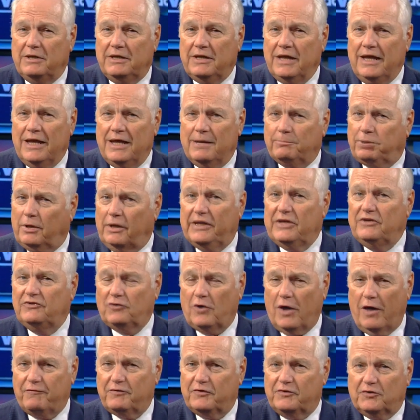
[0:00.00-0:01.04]
and
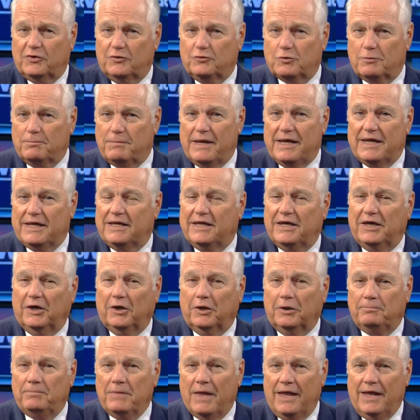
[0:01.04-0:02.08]
police officers were being
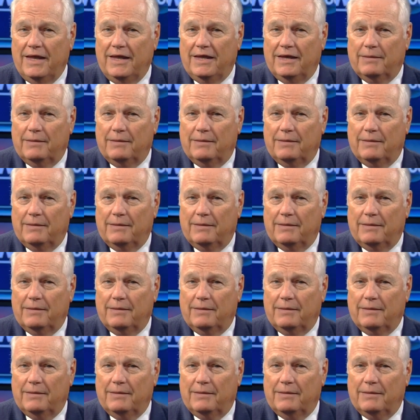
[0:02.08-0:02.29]
killed,